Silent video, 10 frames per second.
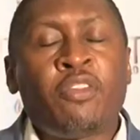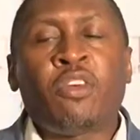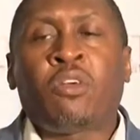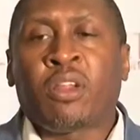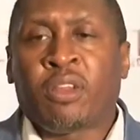I
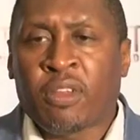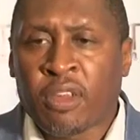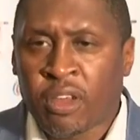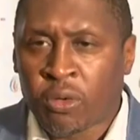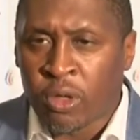see Connected
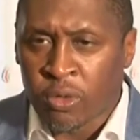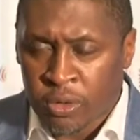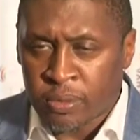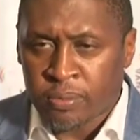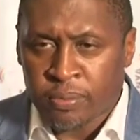Kenya going
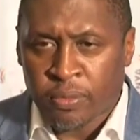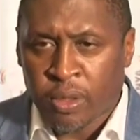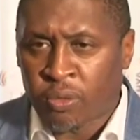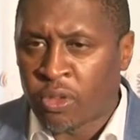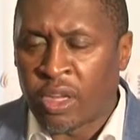on
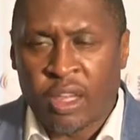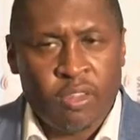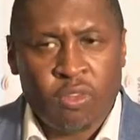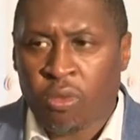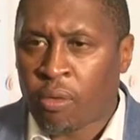for the
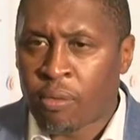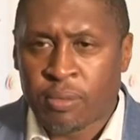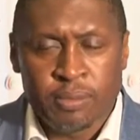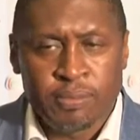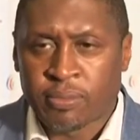next
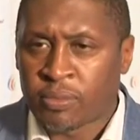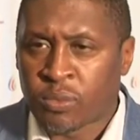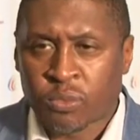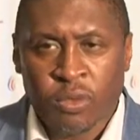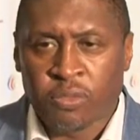
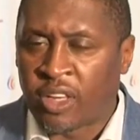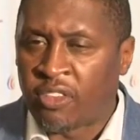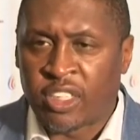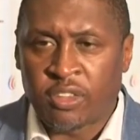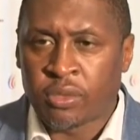
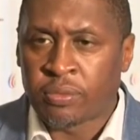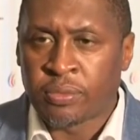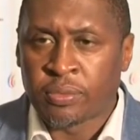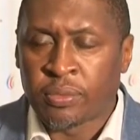5 years.